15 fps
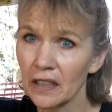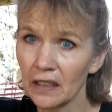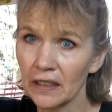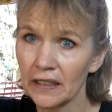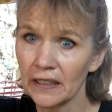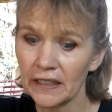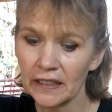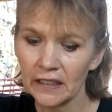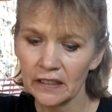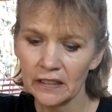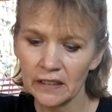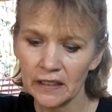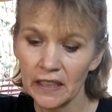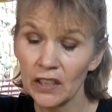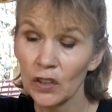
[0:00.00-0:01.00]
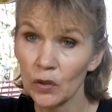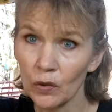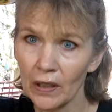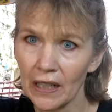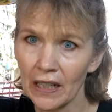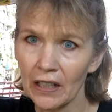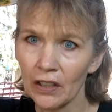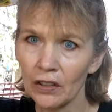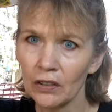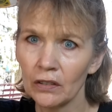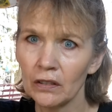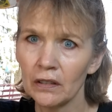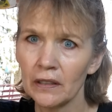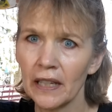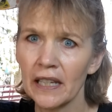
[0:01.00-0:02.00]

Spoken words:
glare and growl